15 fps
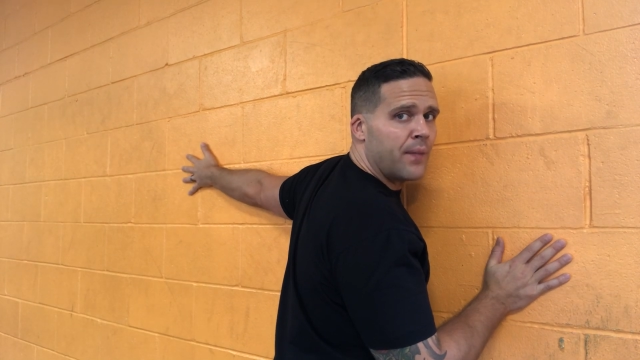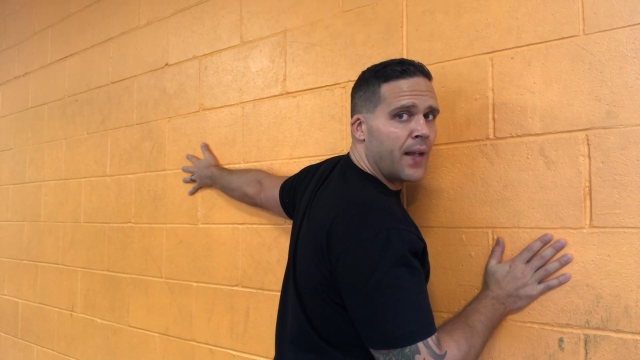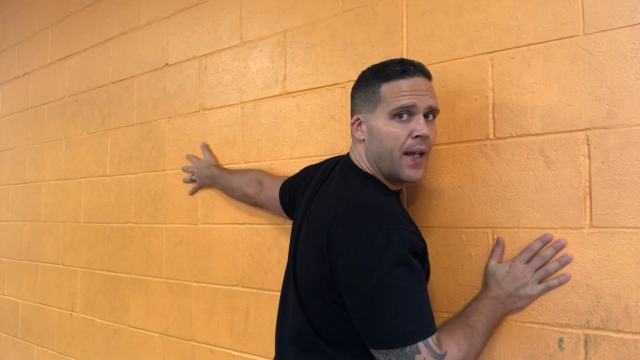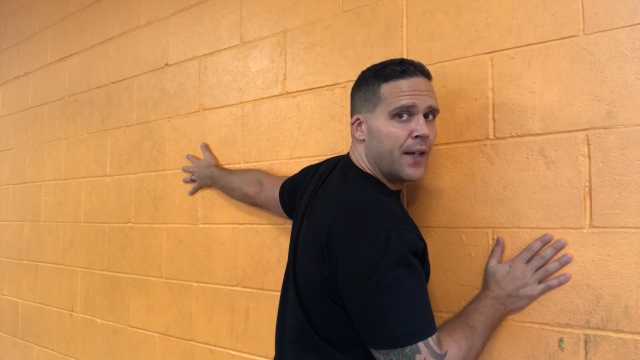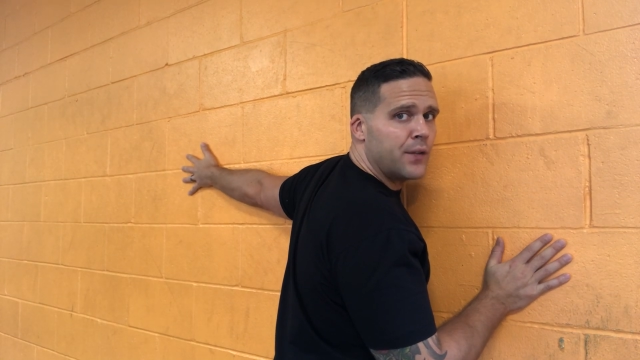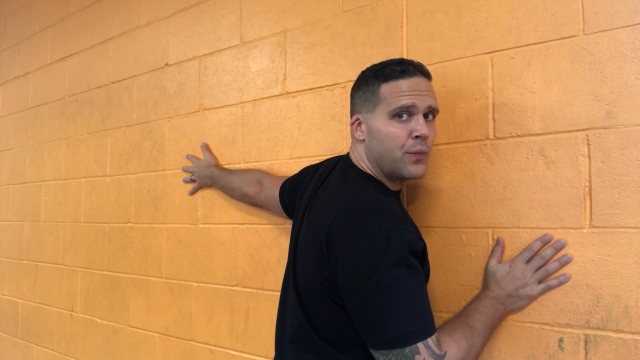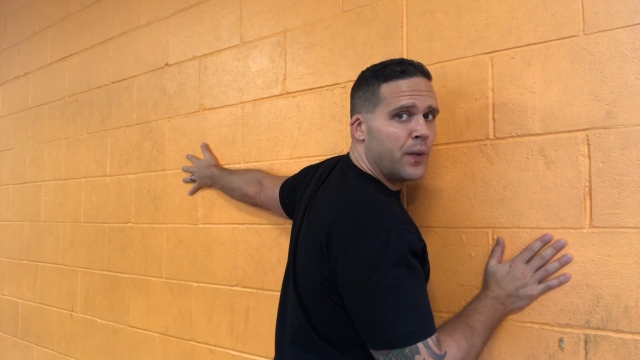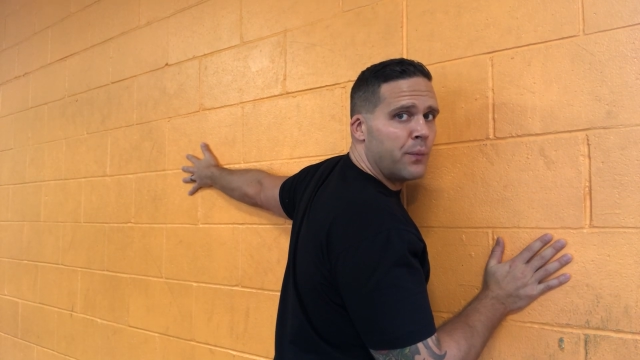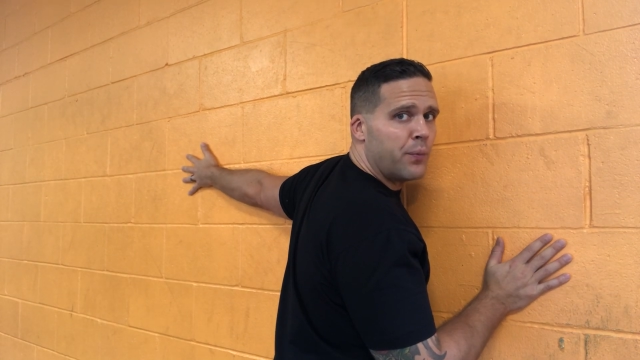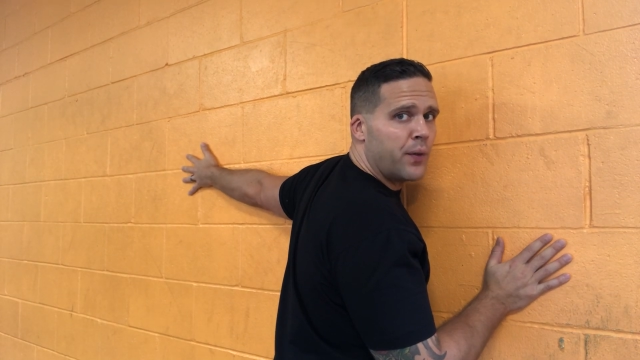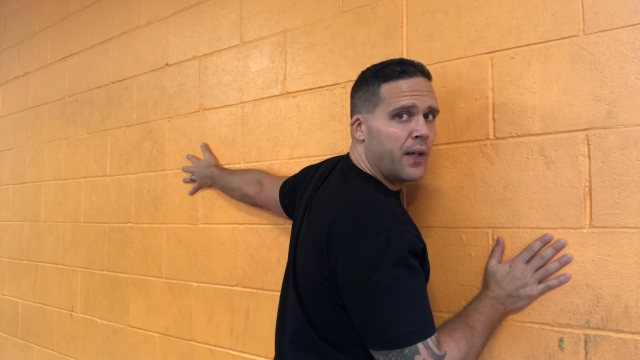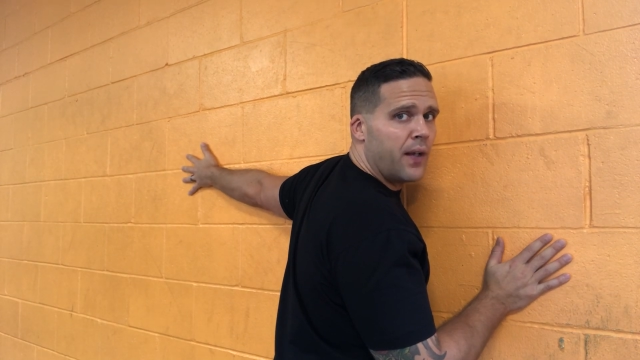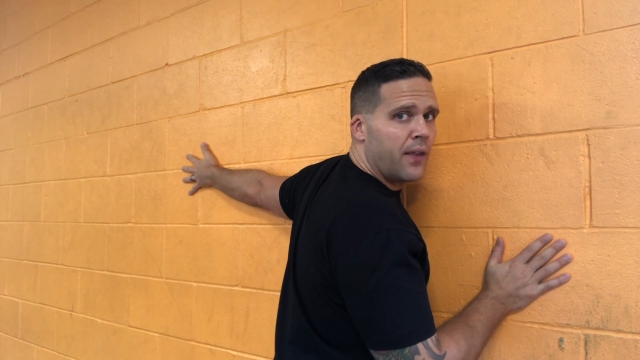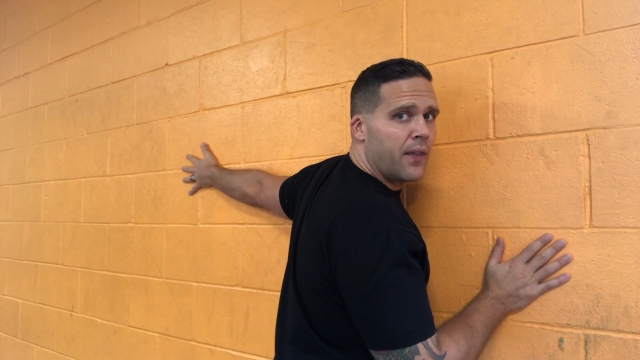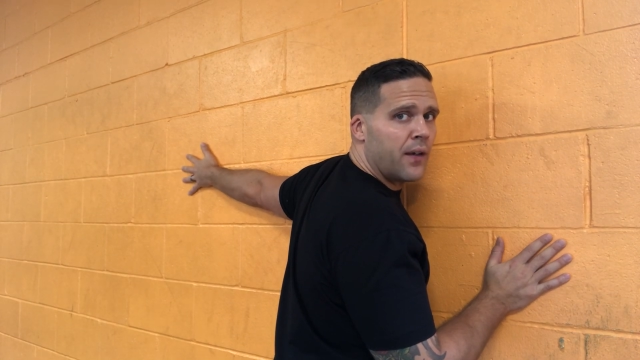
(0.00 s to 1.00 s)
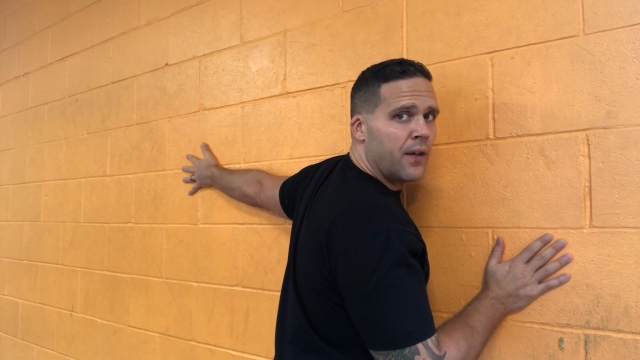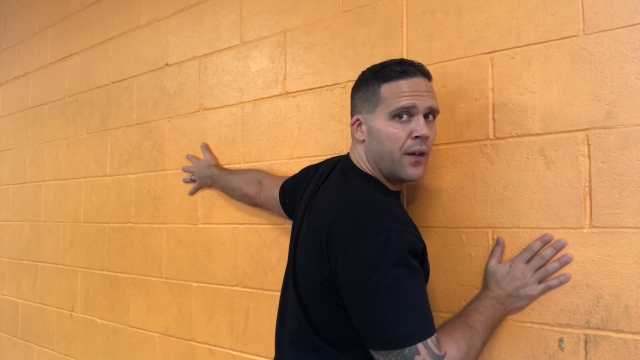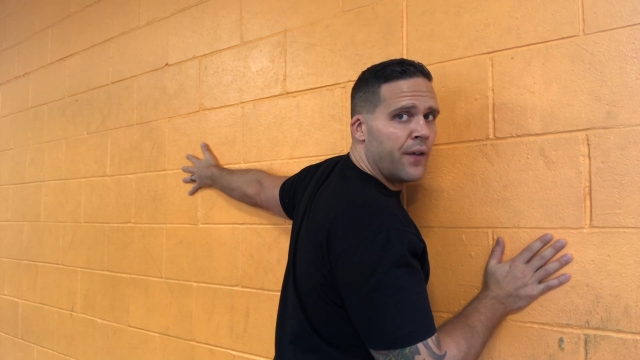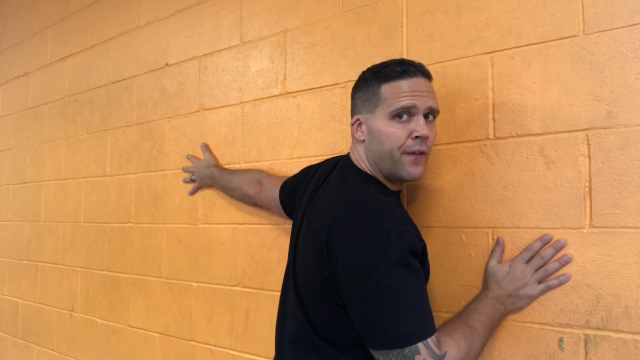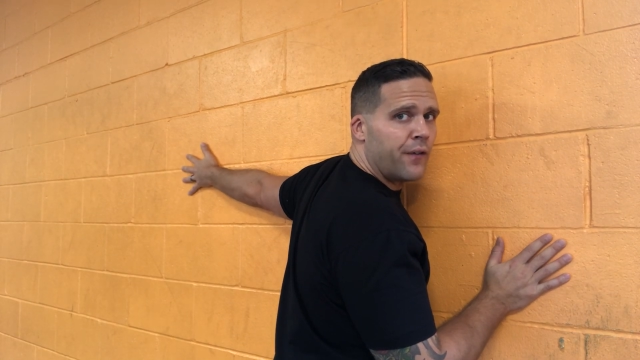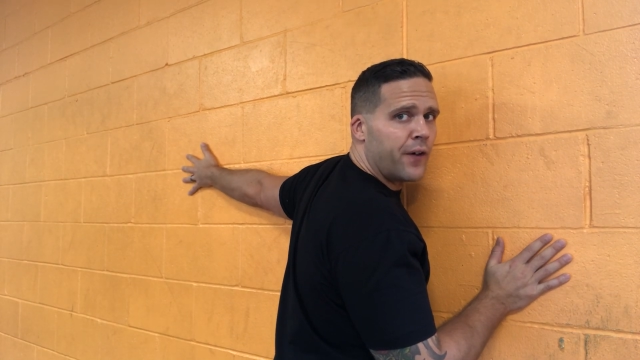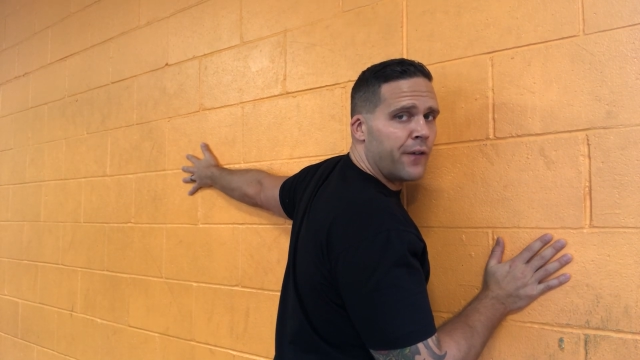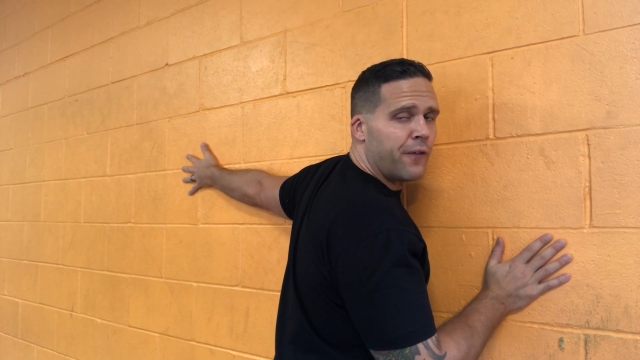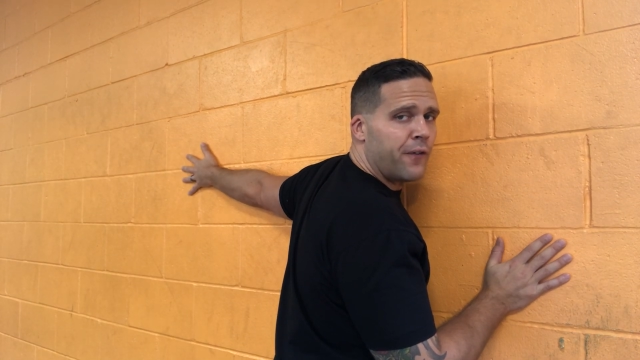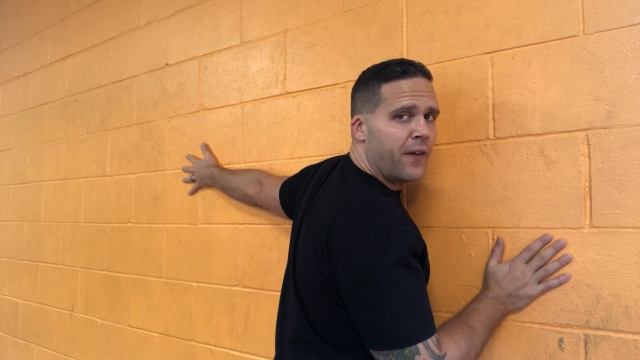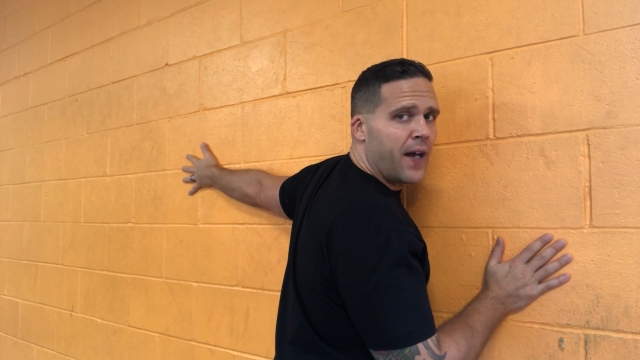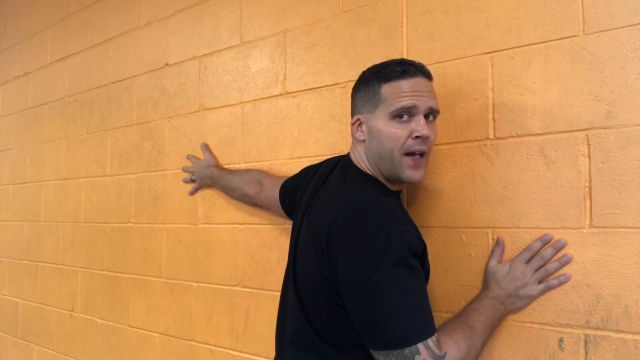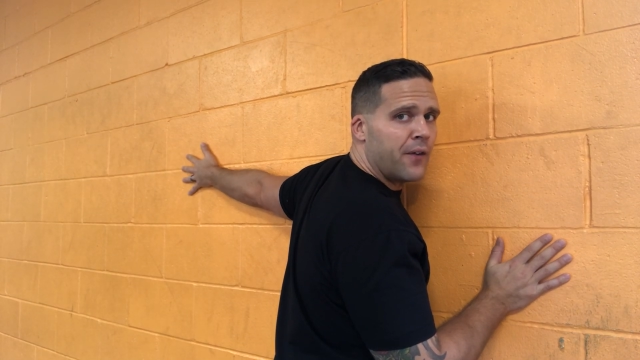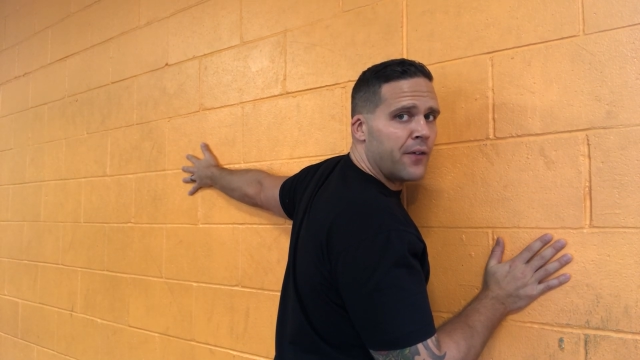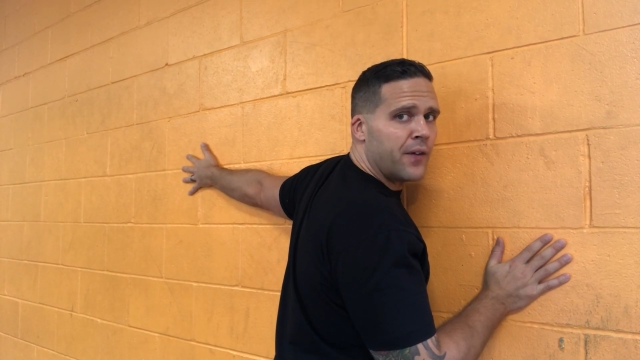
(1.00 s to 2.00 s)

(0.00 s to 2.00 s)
as we breathe for 5,